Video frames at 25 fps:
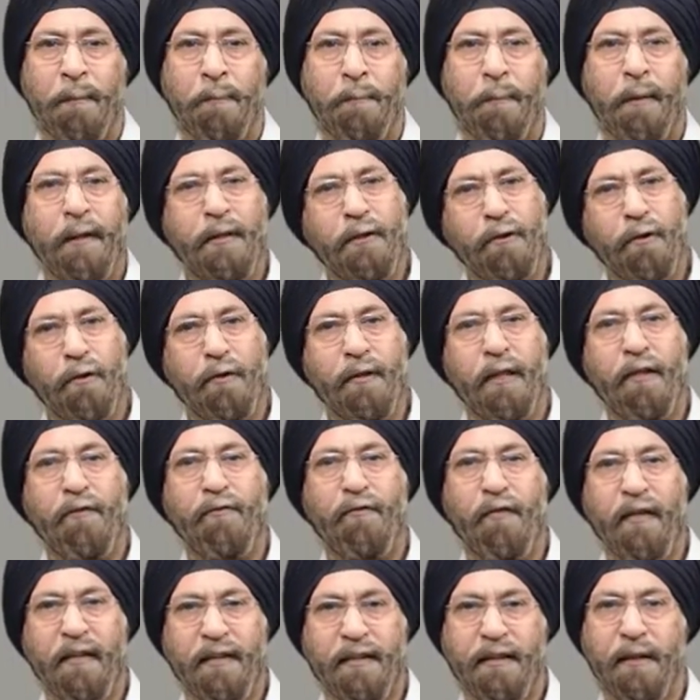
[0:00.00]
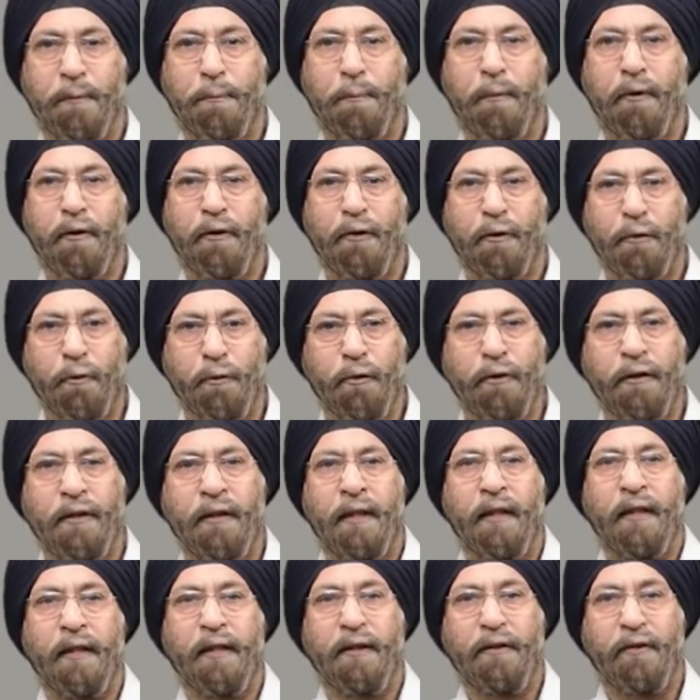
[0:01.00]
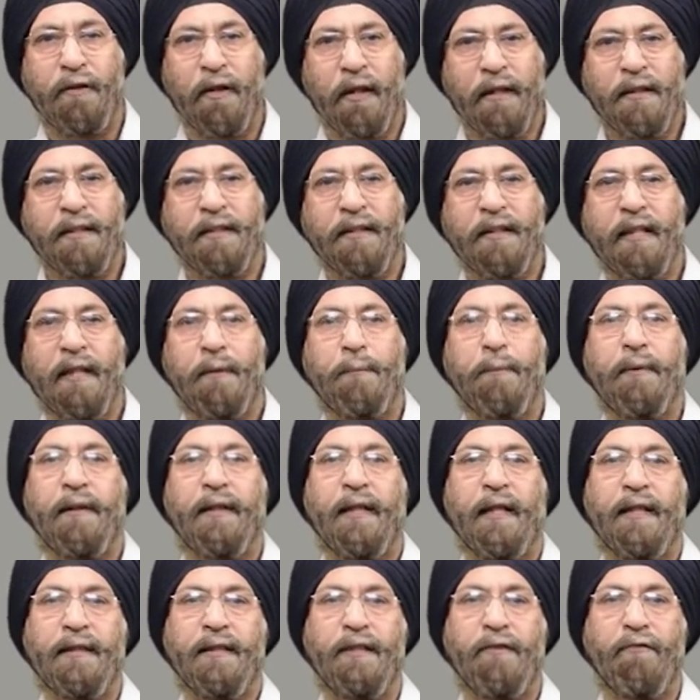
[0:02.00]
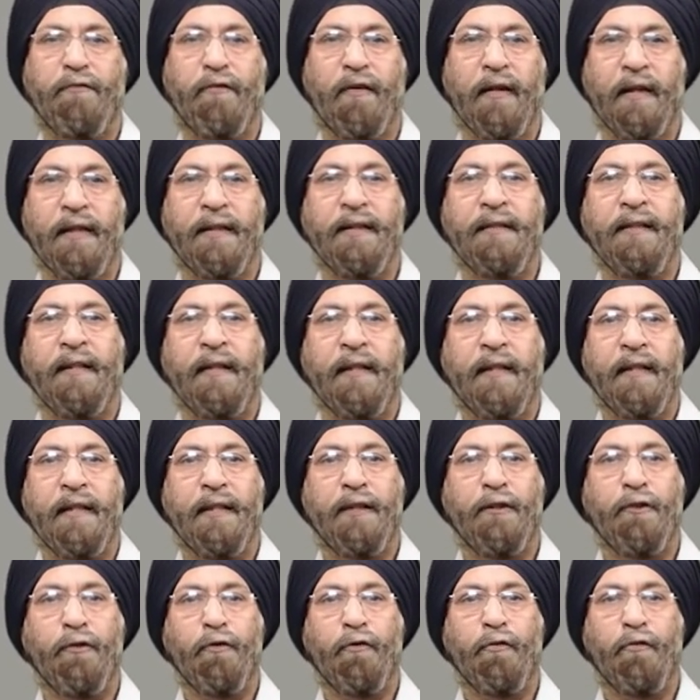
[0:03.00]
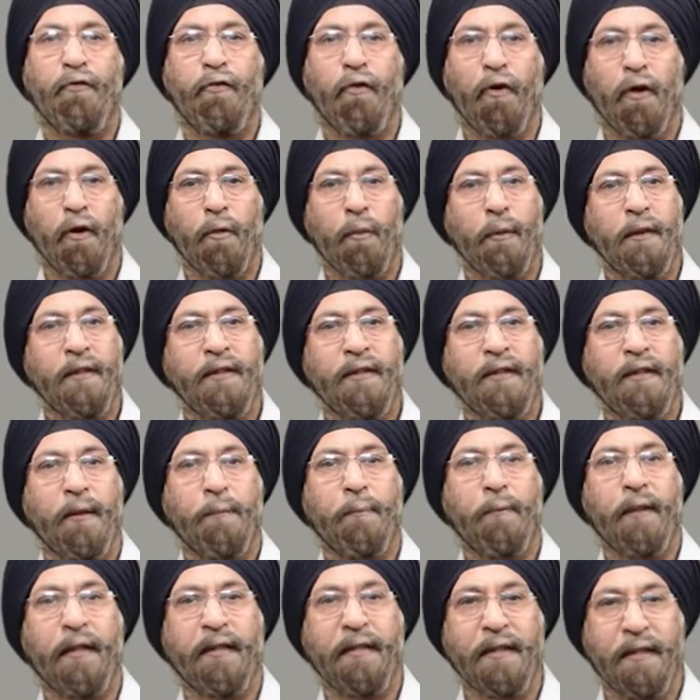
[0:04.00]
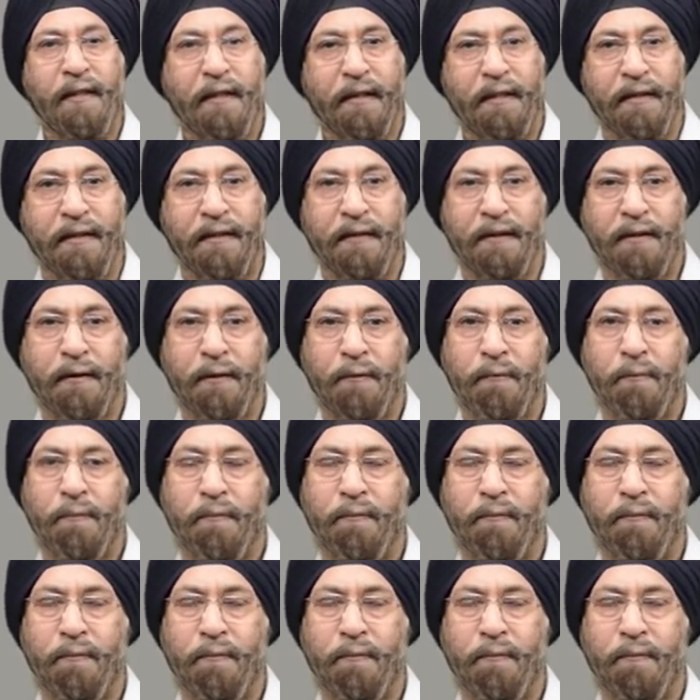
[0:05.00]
Based on the effects they produce, drugs can be classified into following subcategories: